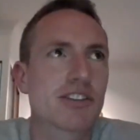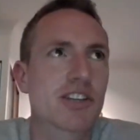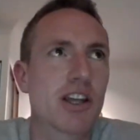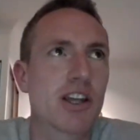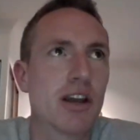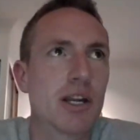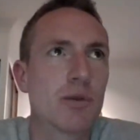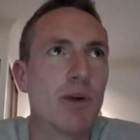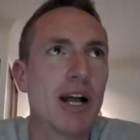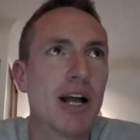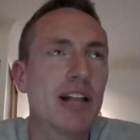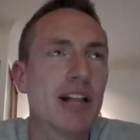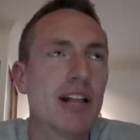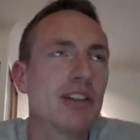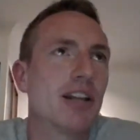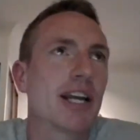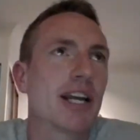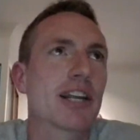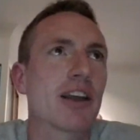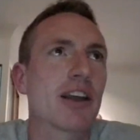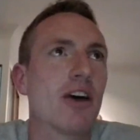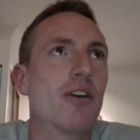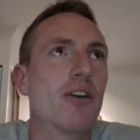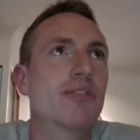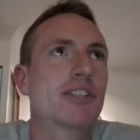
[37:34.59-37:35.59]
going well?
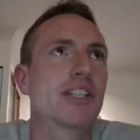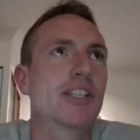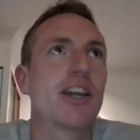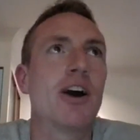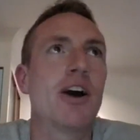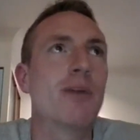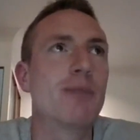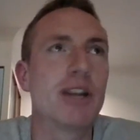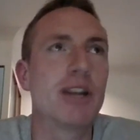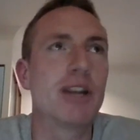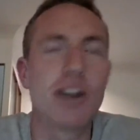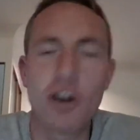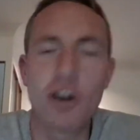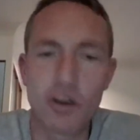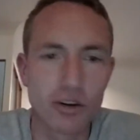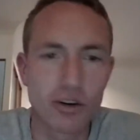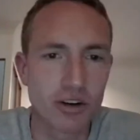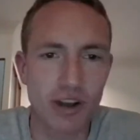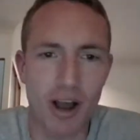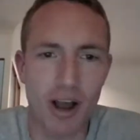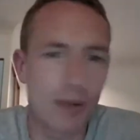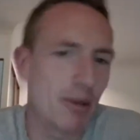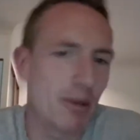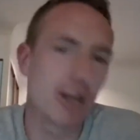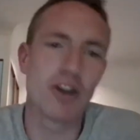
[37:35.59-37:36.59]
Like, obviously, I'm a
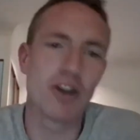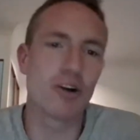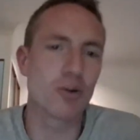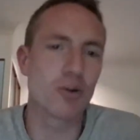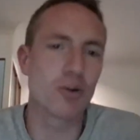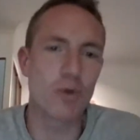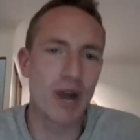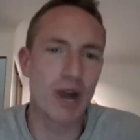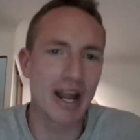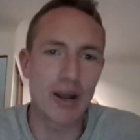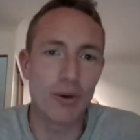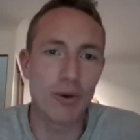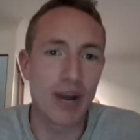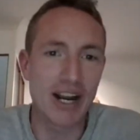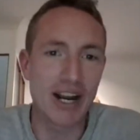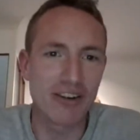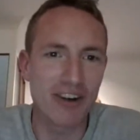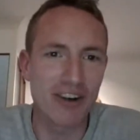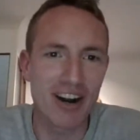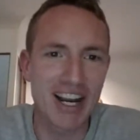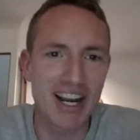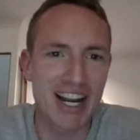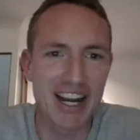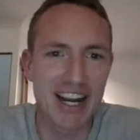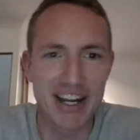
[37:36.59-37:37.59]
long way away,
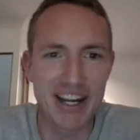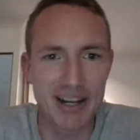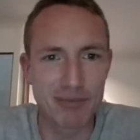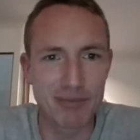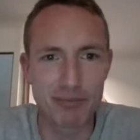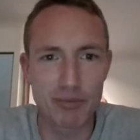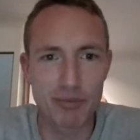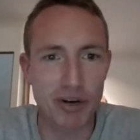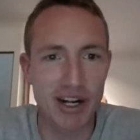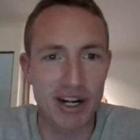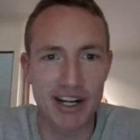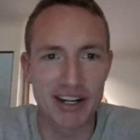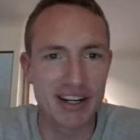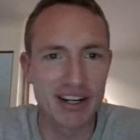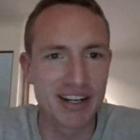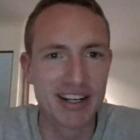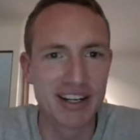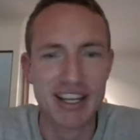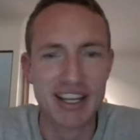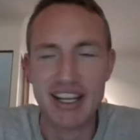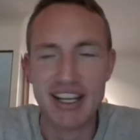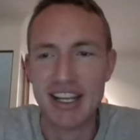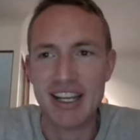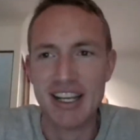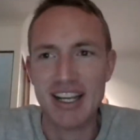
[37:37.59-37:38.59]
right? And in Britain,
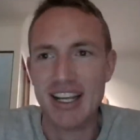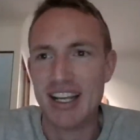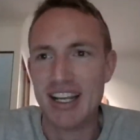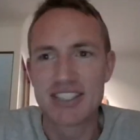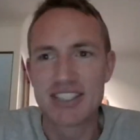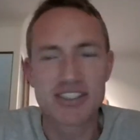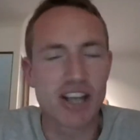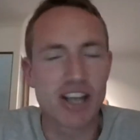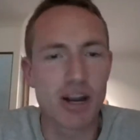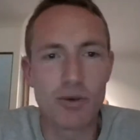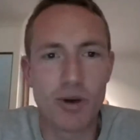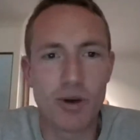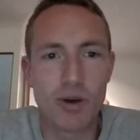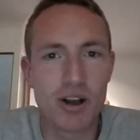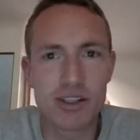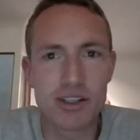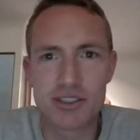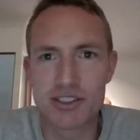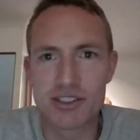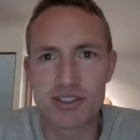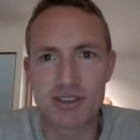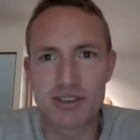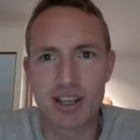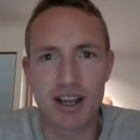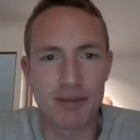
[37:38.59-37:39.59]

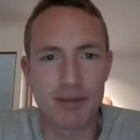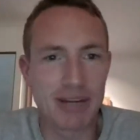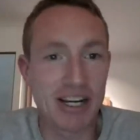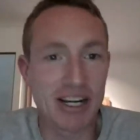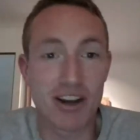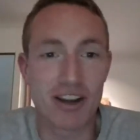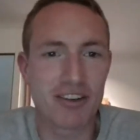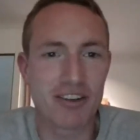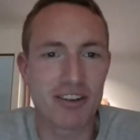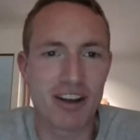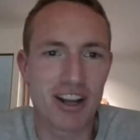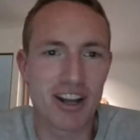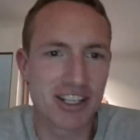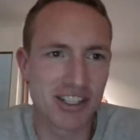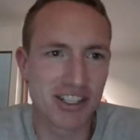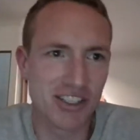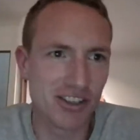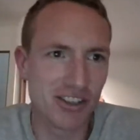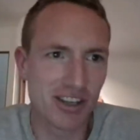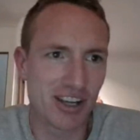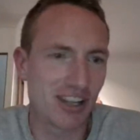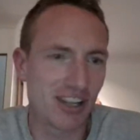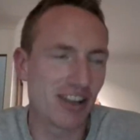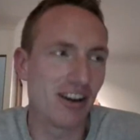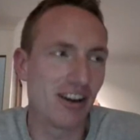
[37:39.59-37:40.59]
Taiwan. Mm. I
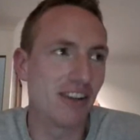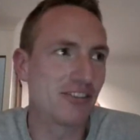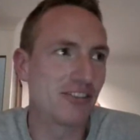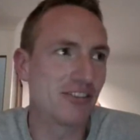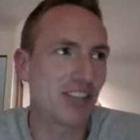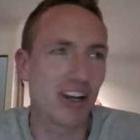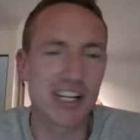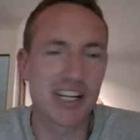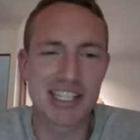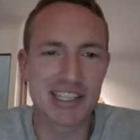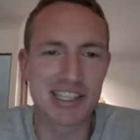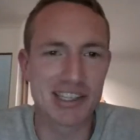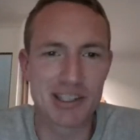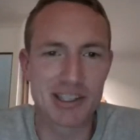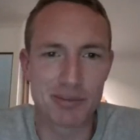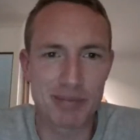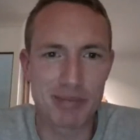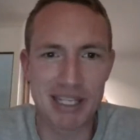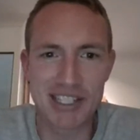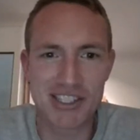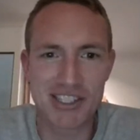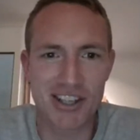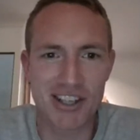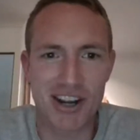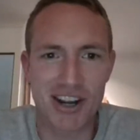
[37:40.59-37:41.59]
mean, I've titled the
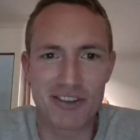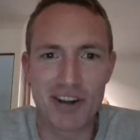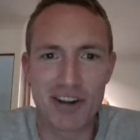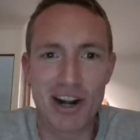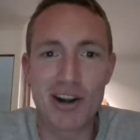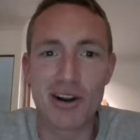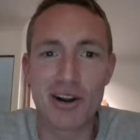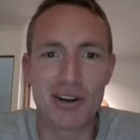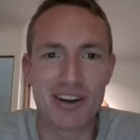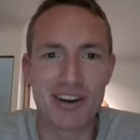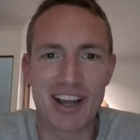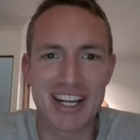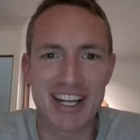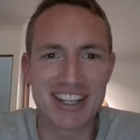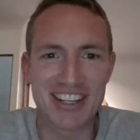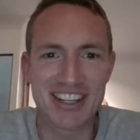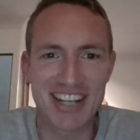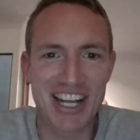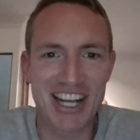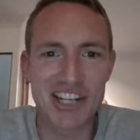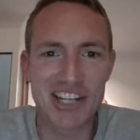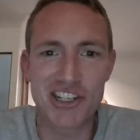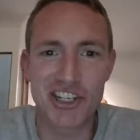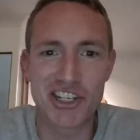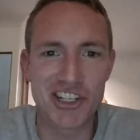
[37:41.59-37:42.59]
piece I wrote like "The
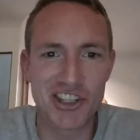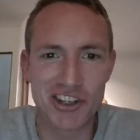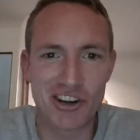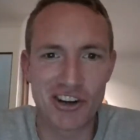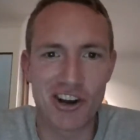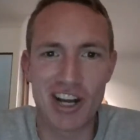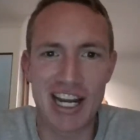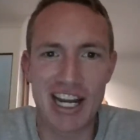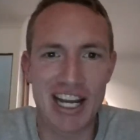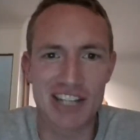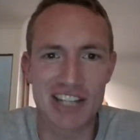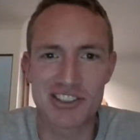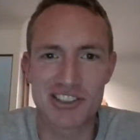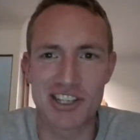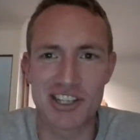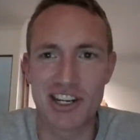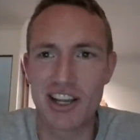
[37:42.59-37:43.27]
Nation You're Not Allowed to